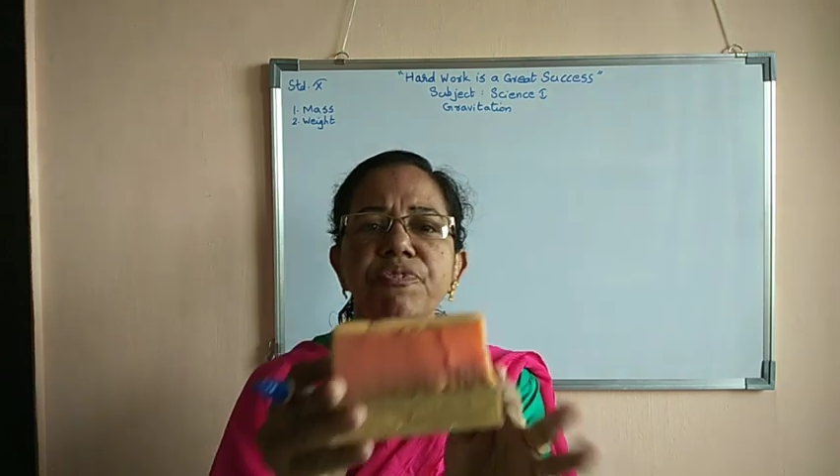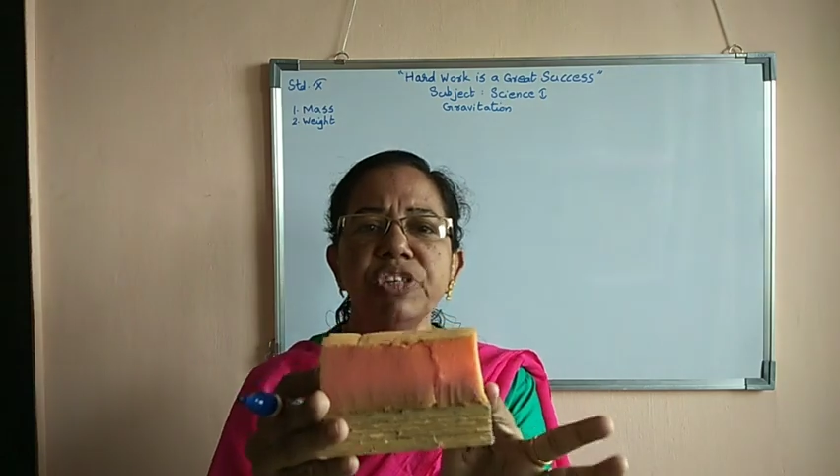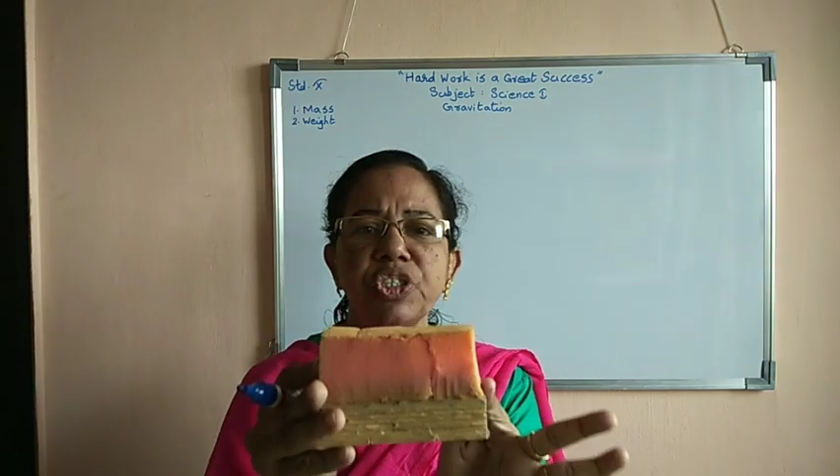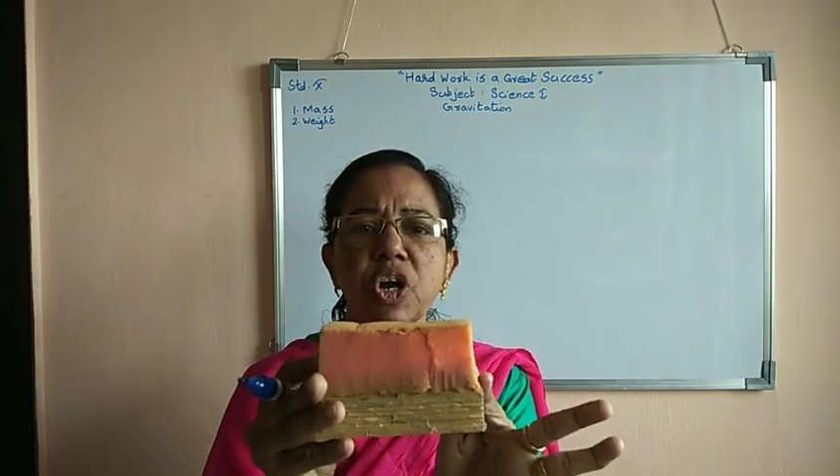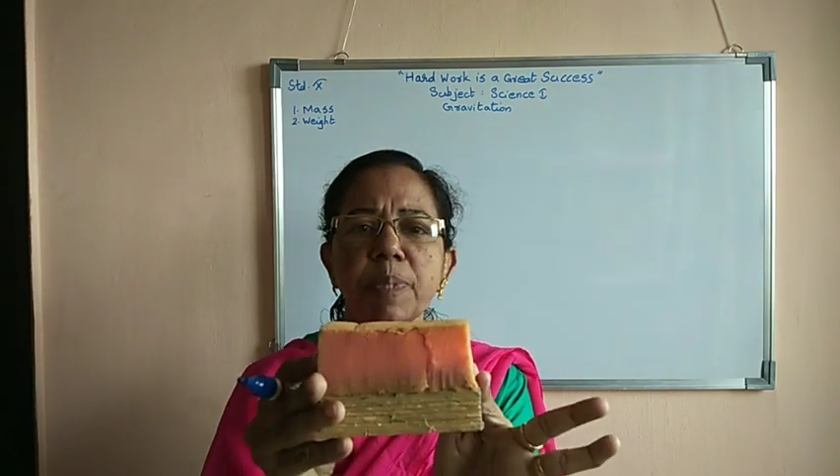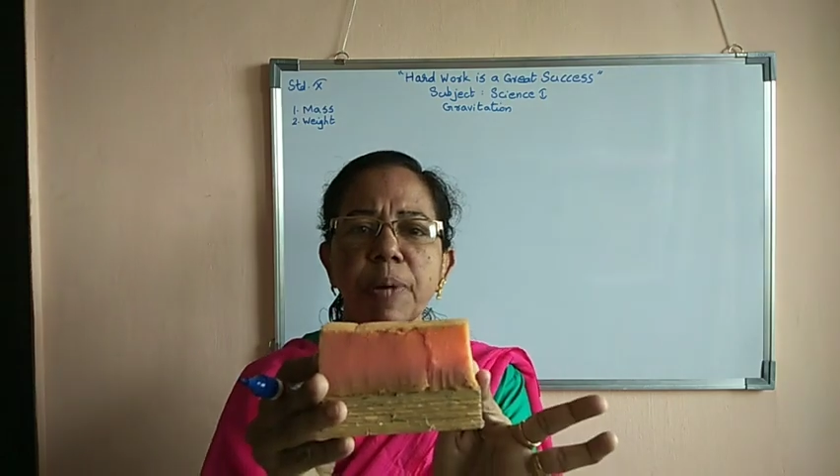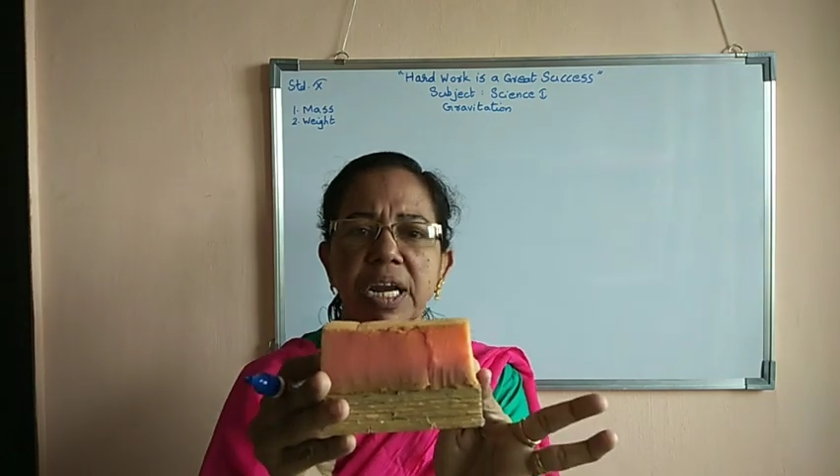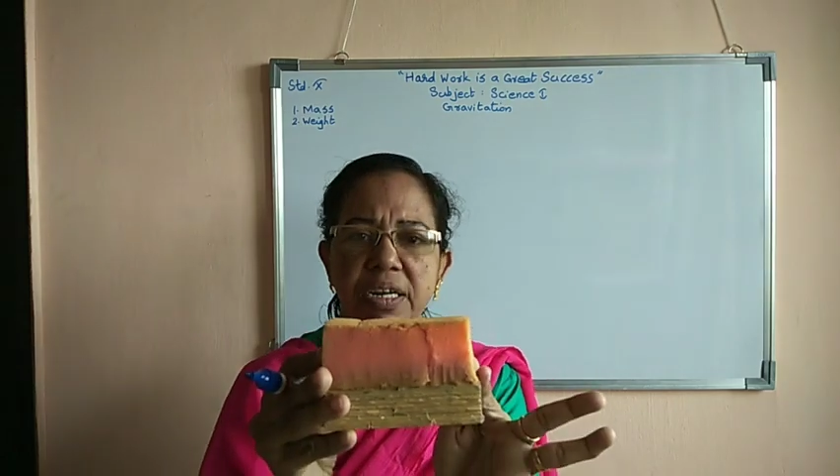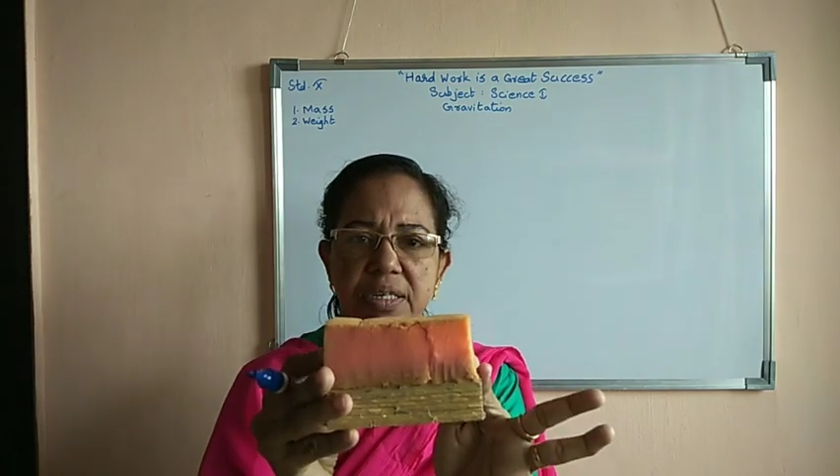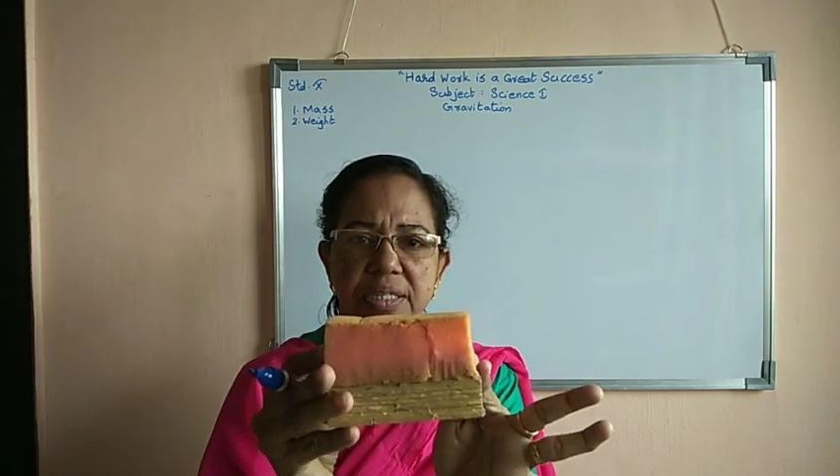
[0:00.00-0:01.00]
which all
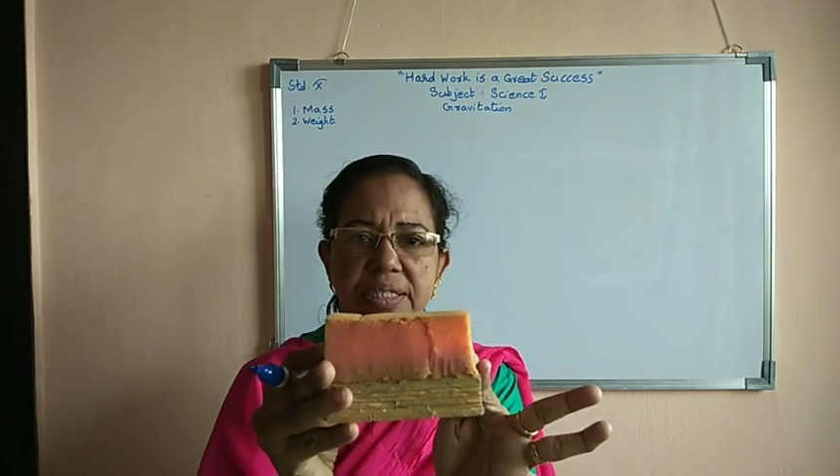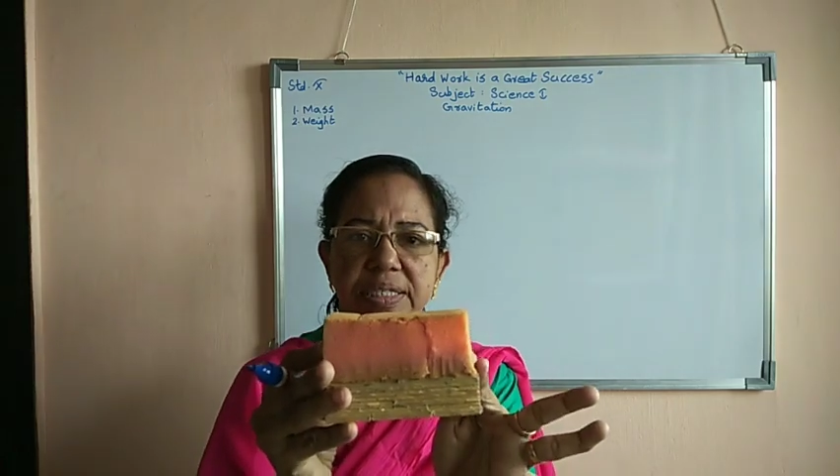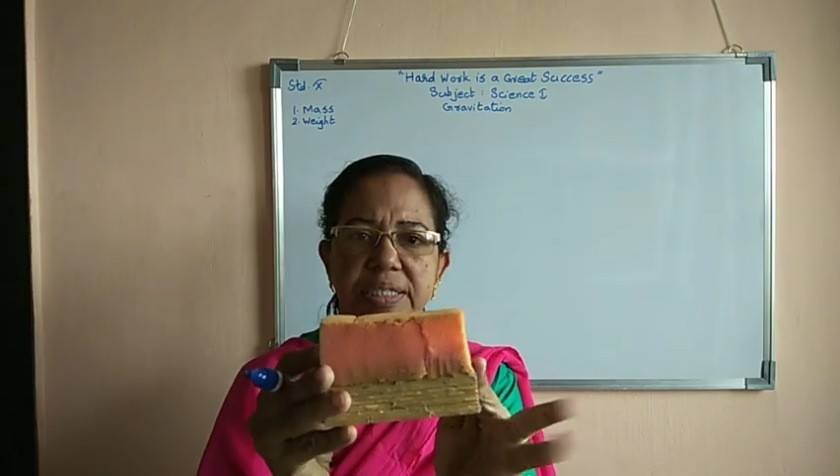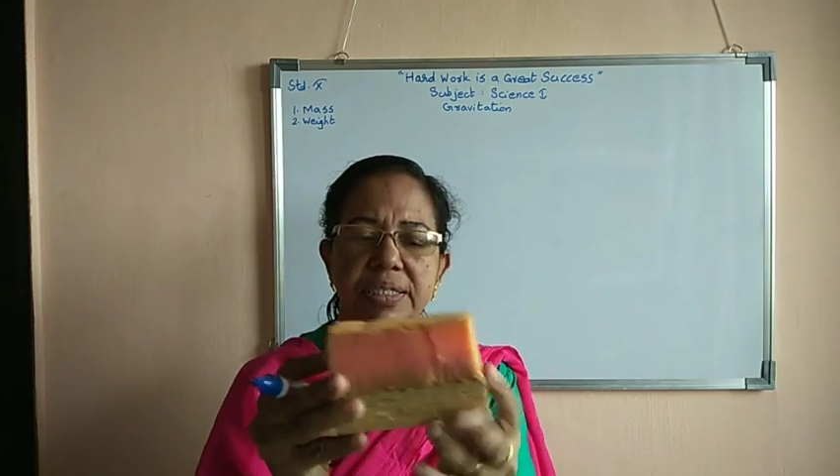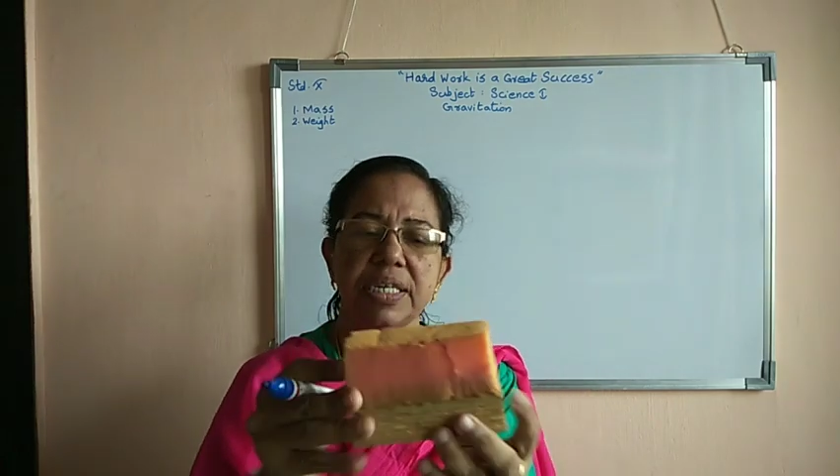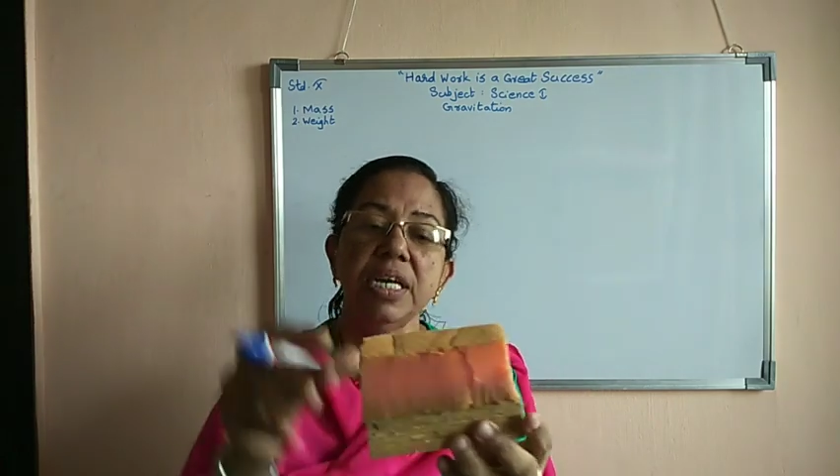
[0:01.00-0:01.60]
particles?